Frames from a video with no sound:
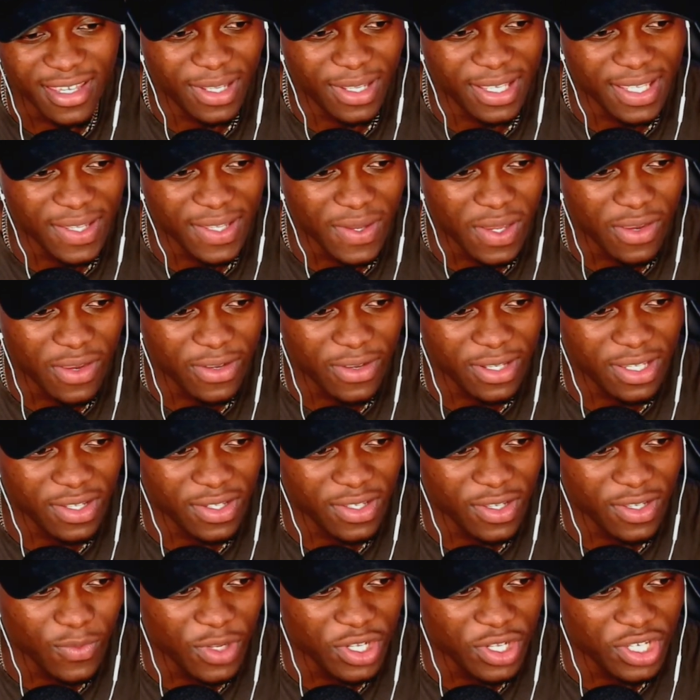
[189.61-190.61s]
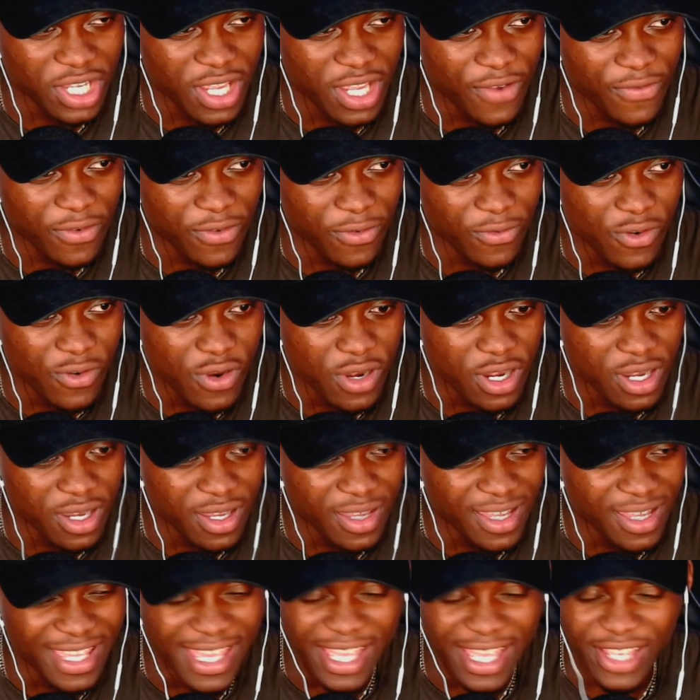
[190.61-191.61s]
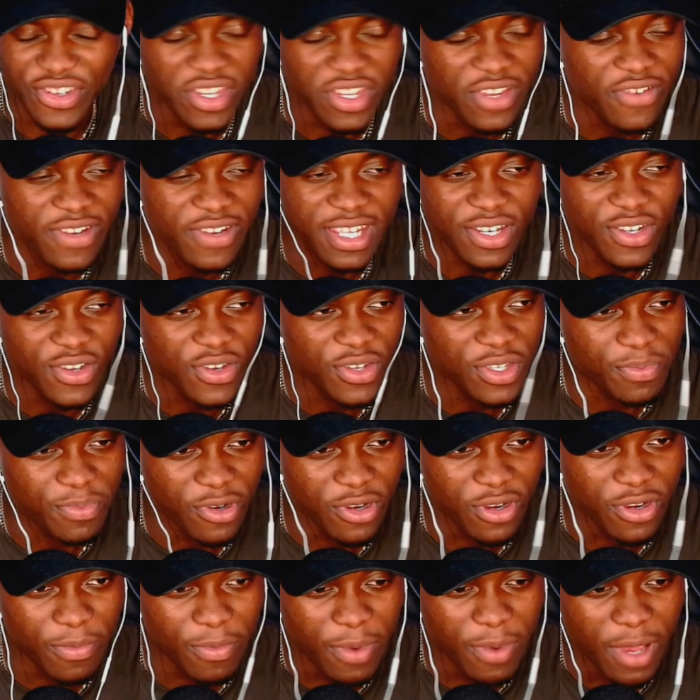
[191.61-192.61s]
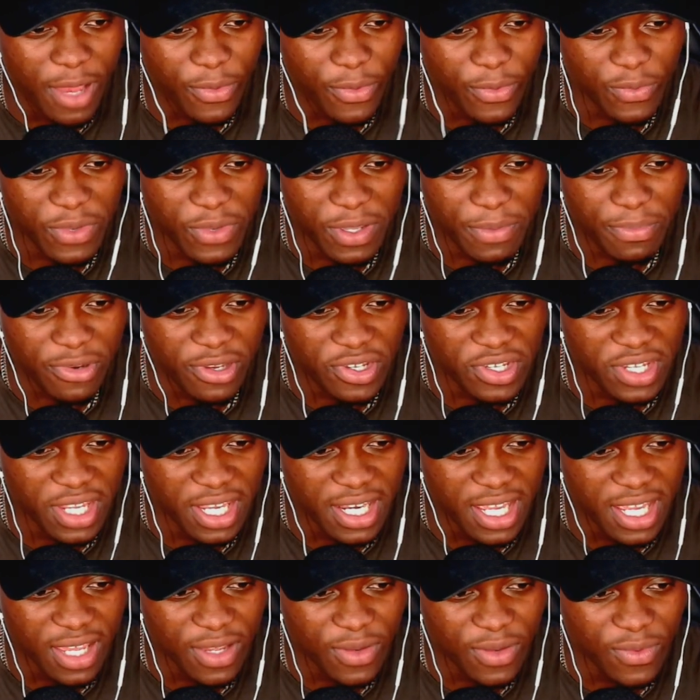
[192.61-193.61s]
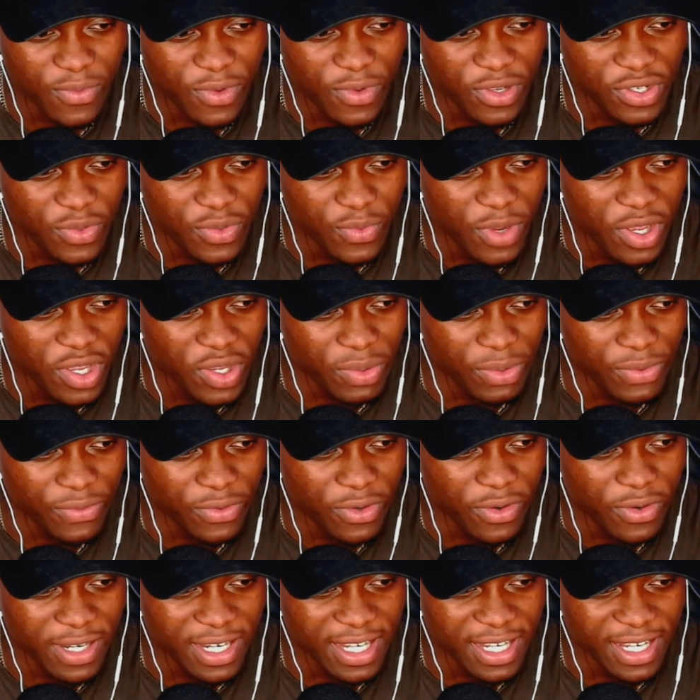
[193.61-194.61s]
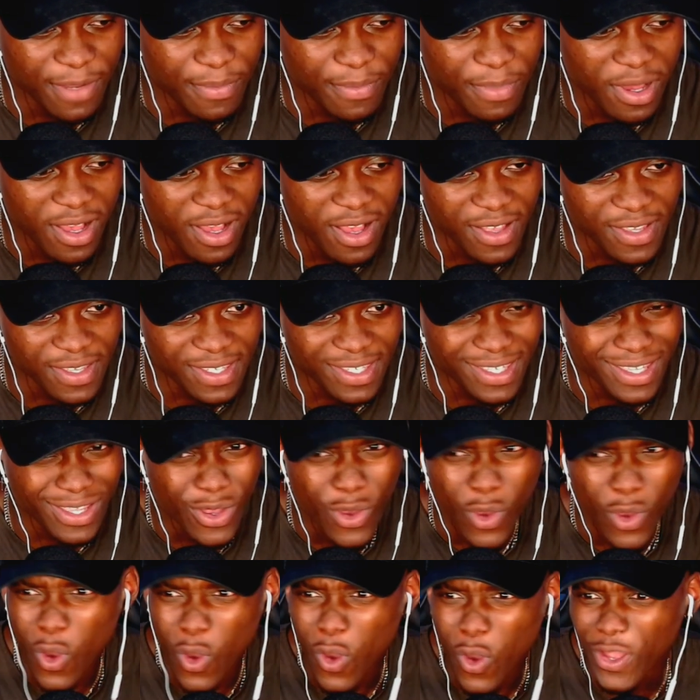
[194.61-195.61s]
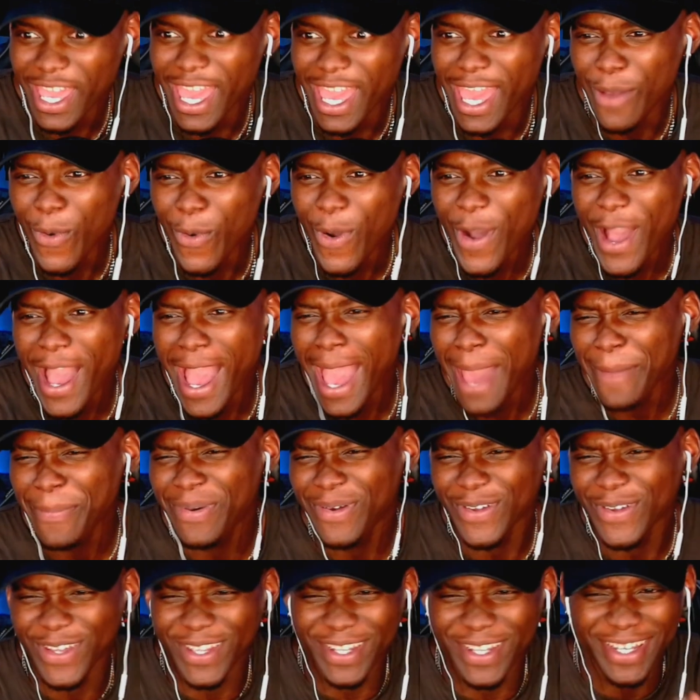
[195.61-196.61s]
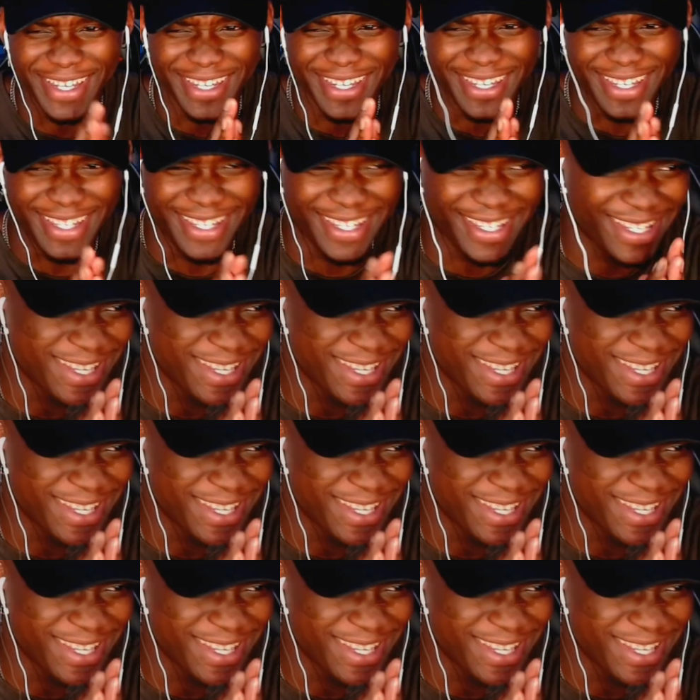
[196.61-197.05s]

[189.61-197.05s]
Tell Hirata to watch out for Ryuen. Yeah, she already knows, bro, but we appreciate that when you work with Ryuen in the past. Yeah, what happened?